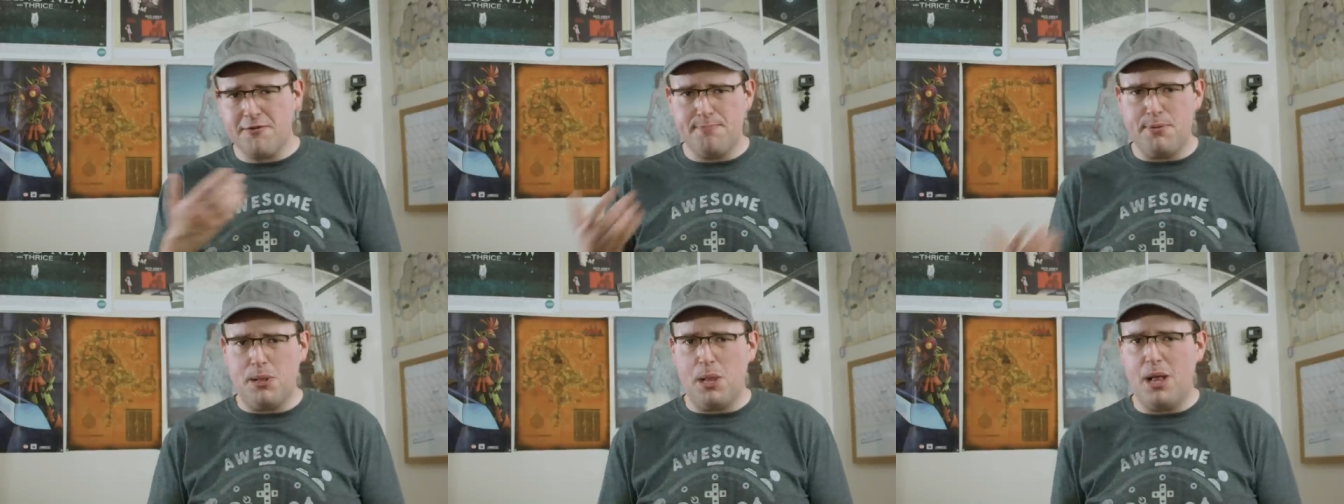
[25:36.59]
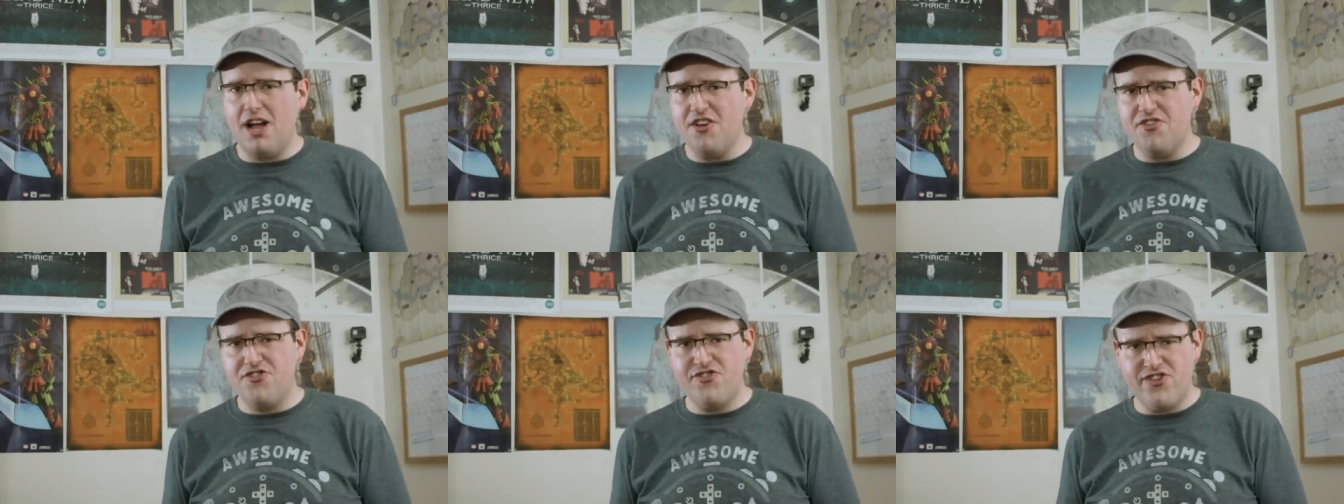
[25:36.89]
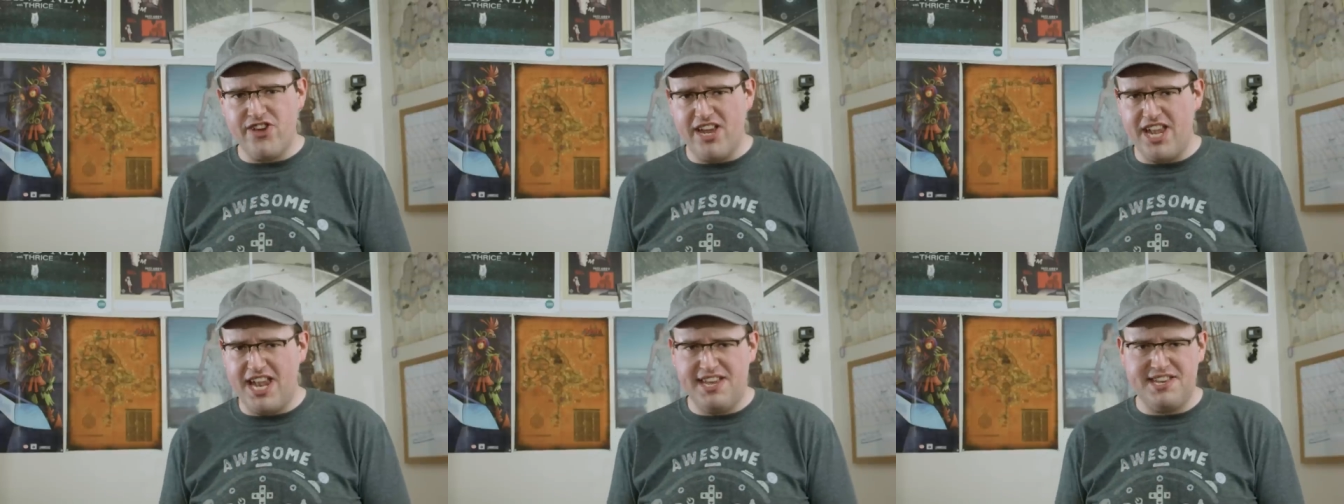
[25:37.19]
plot
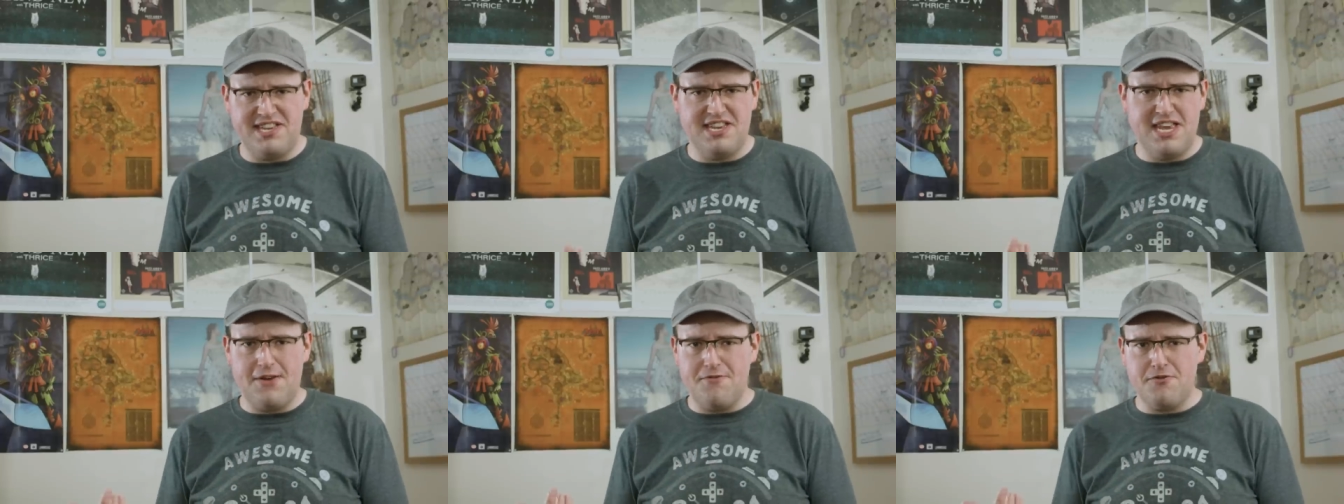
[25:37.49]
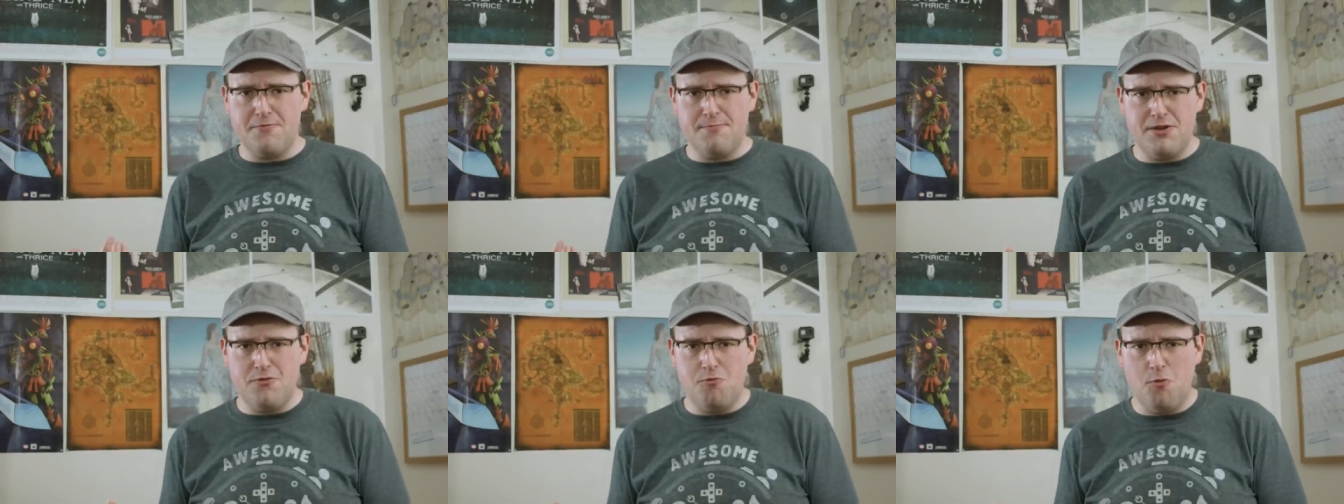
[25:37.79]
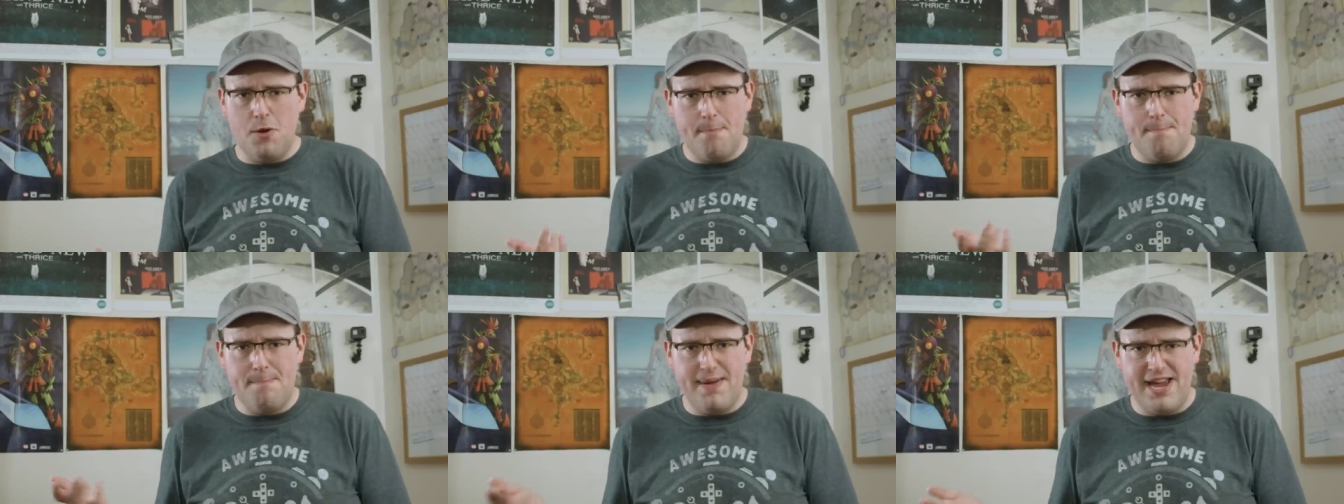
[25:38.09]
shit has never been
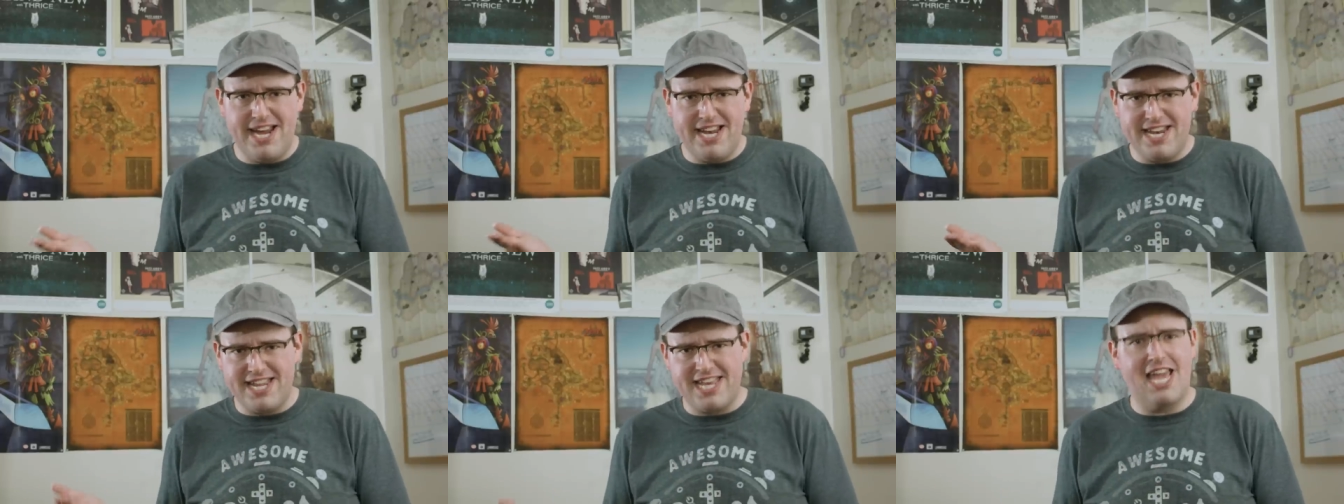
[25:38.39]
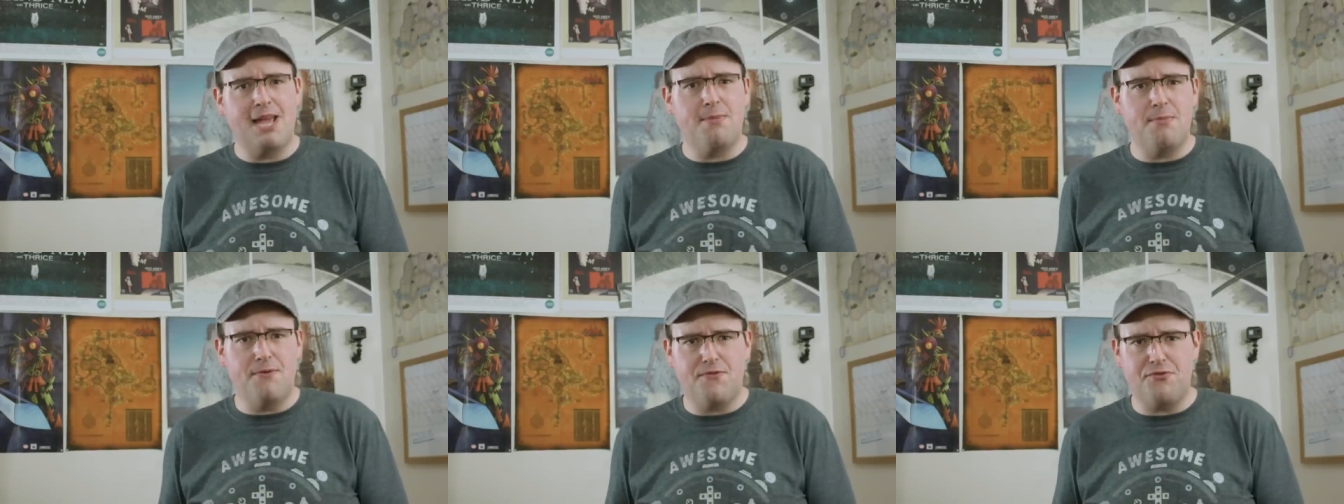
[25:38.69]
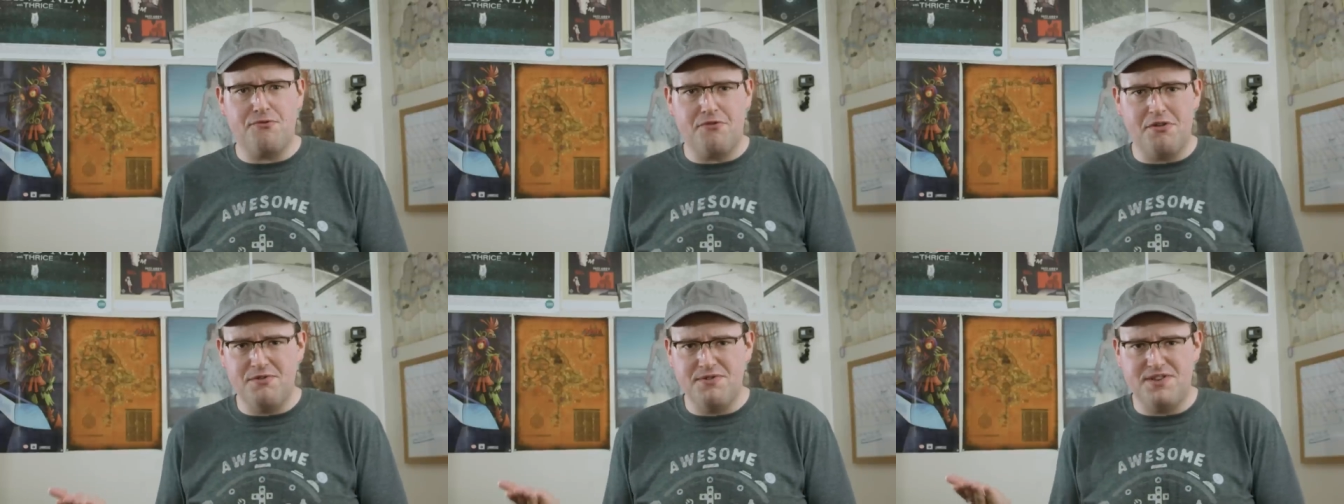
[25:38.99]
what made Game of
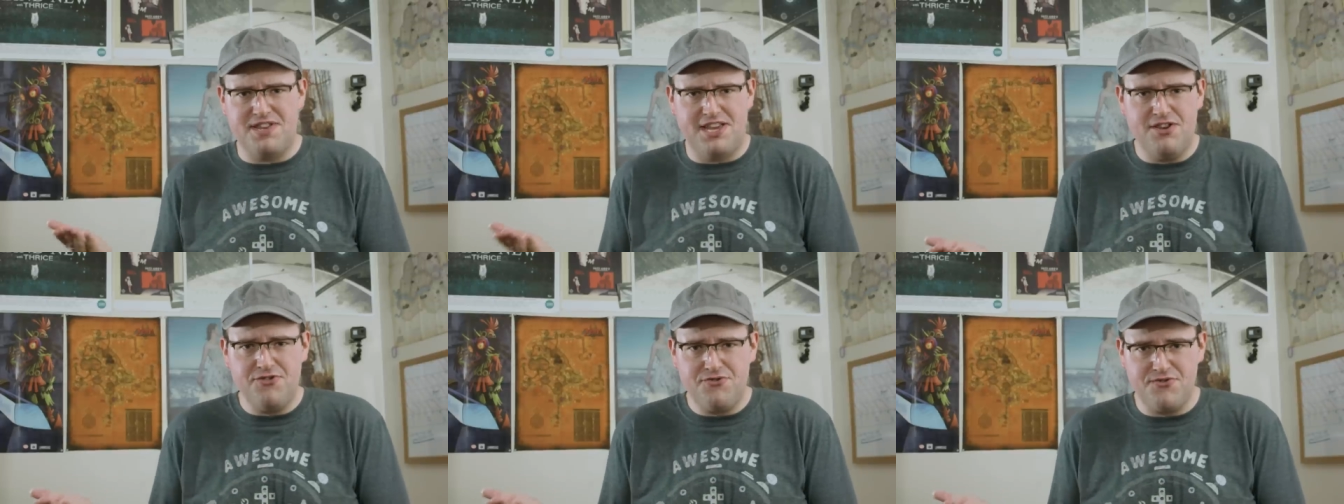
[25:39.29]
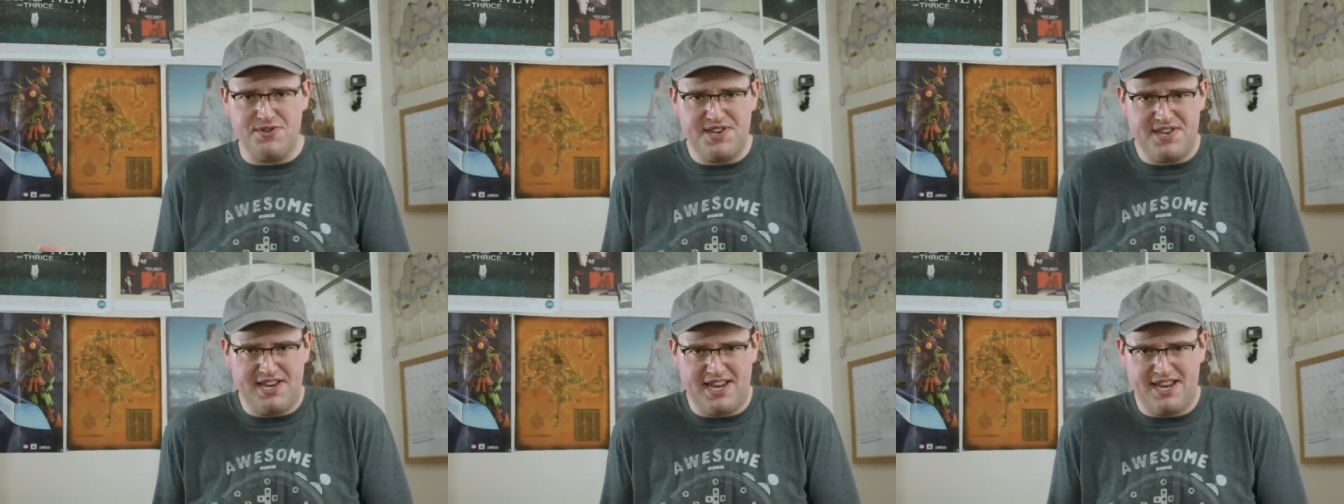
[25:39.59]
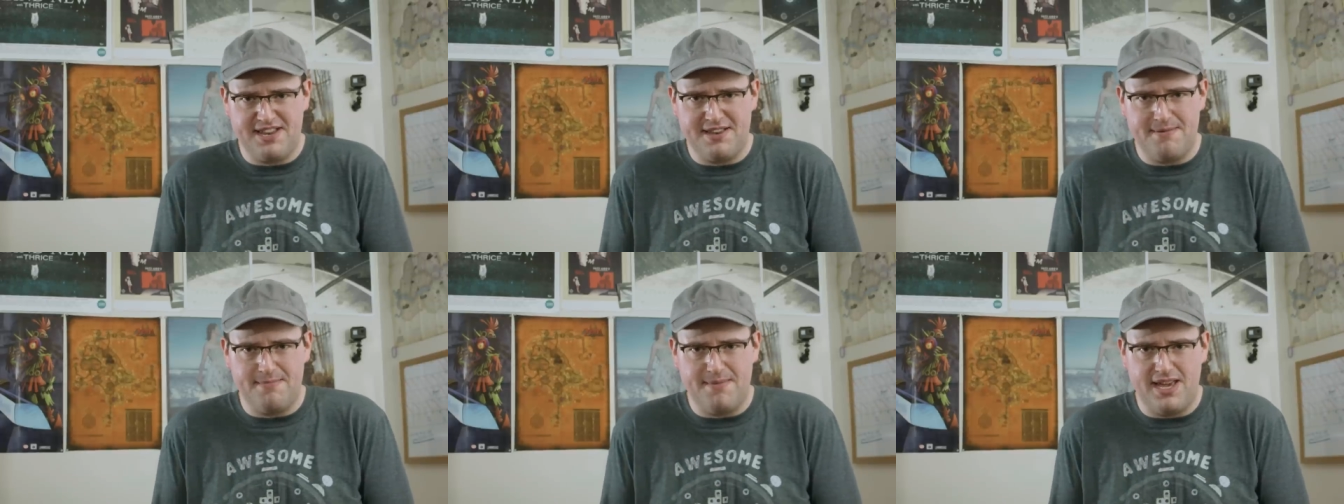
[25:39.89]
Thrones interesting
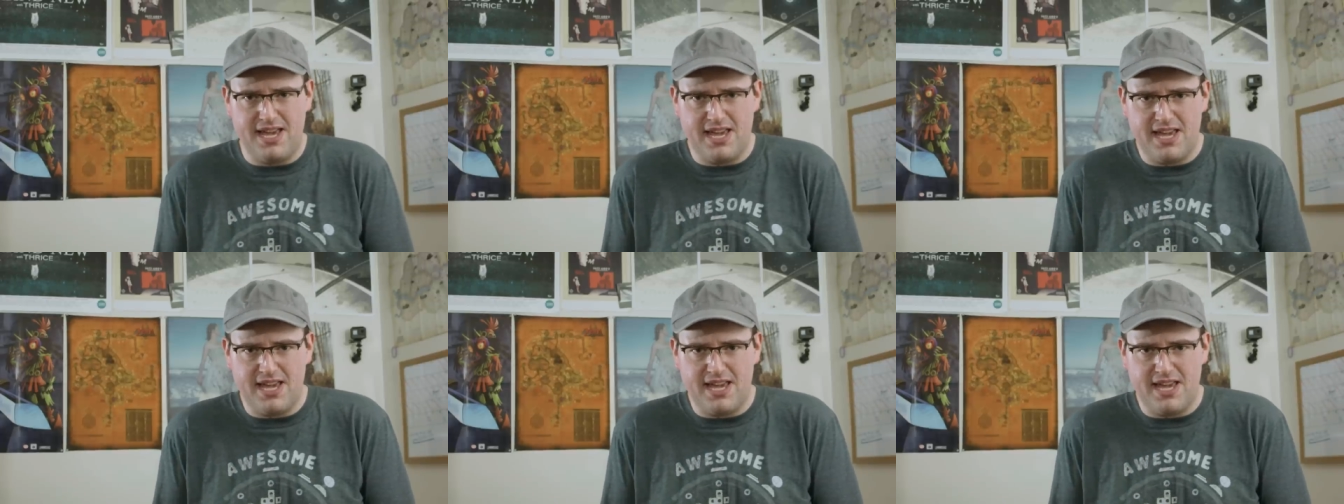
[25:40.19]
to me.